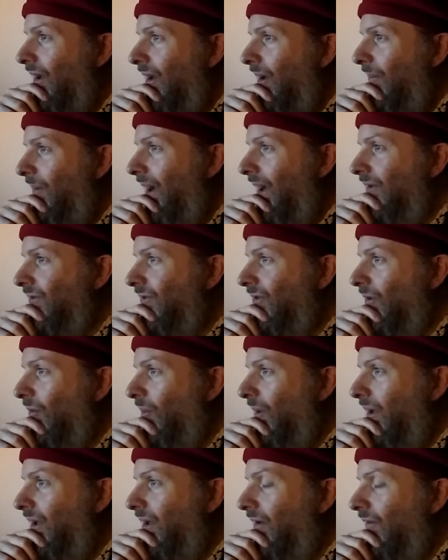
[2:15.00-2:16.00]
pass the
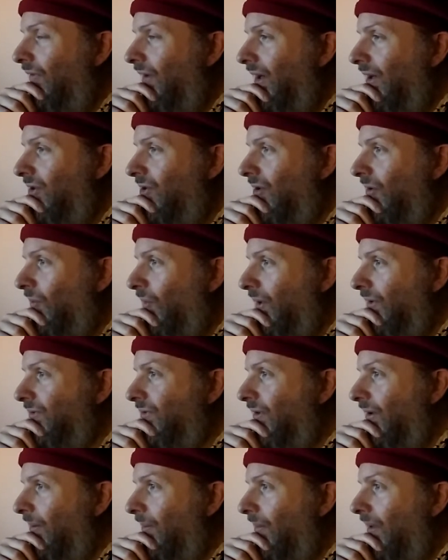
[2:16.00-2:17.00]
wit of ancient
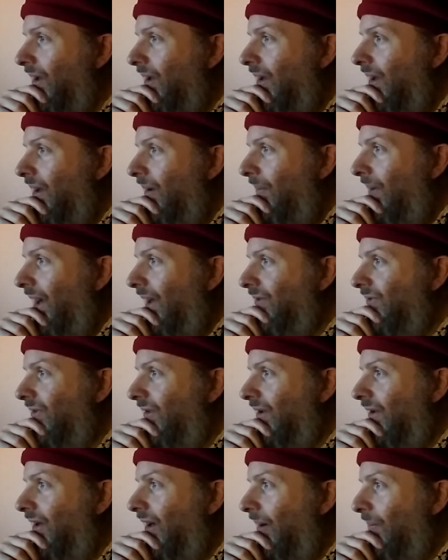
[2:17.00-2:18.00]
wisdom, pass
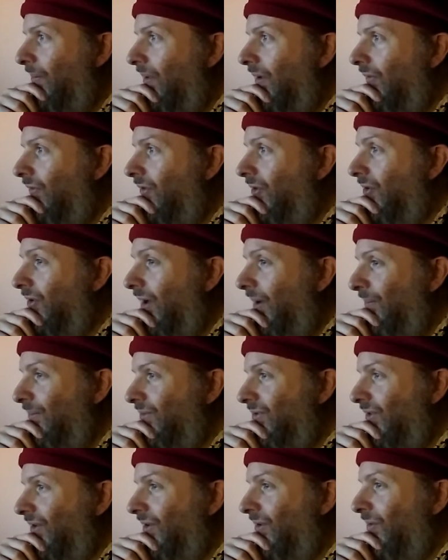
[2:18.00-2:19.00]
the cup of
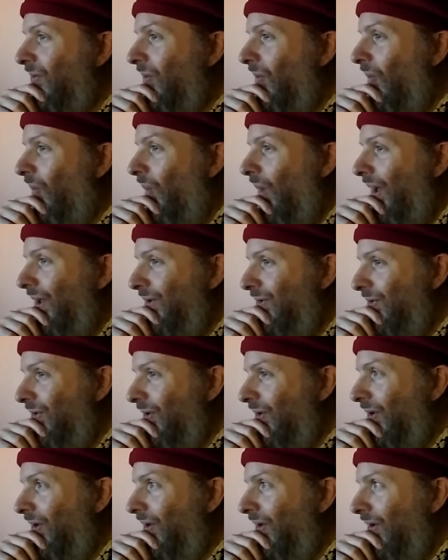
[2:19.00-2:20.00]
crimson
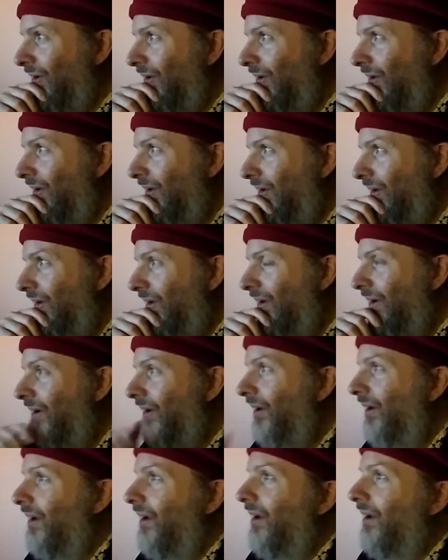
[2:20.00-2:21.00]
wonder.
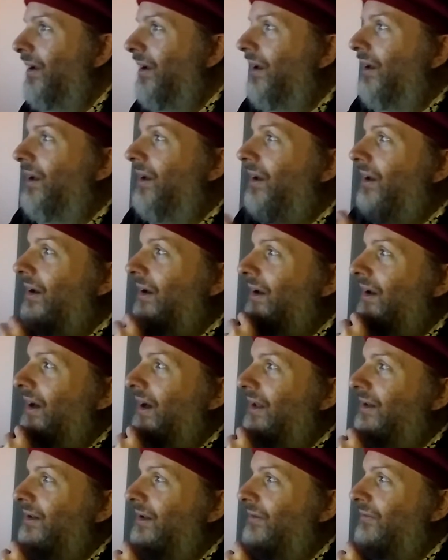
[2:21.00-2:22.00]

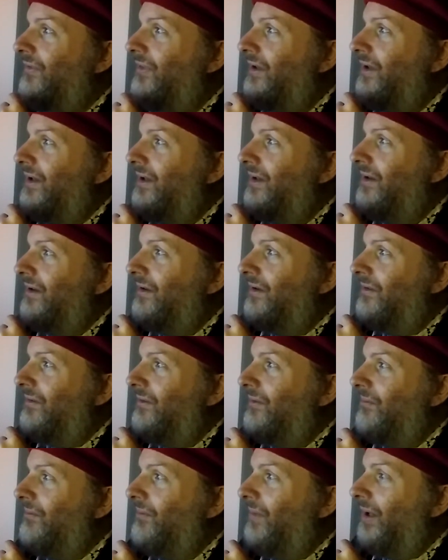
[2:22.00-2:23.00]
I love the
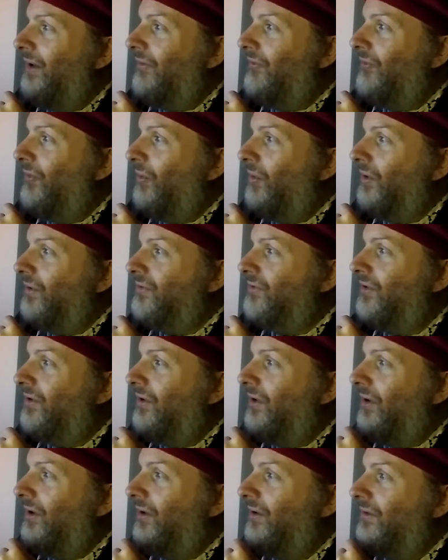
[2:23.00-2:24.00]
metaphors
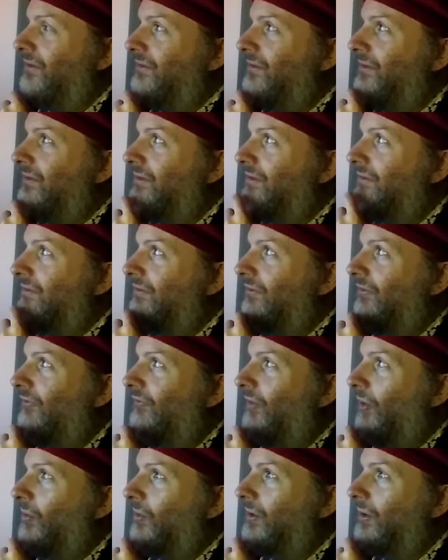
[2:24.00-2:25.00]
here,
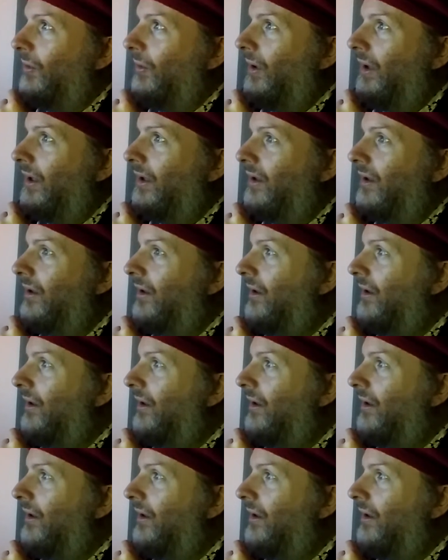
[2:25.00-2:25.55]
folkloric.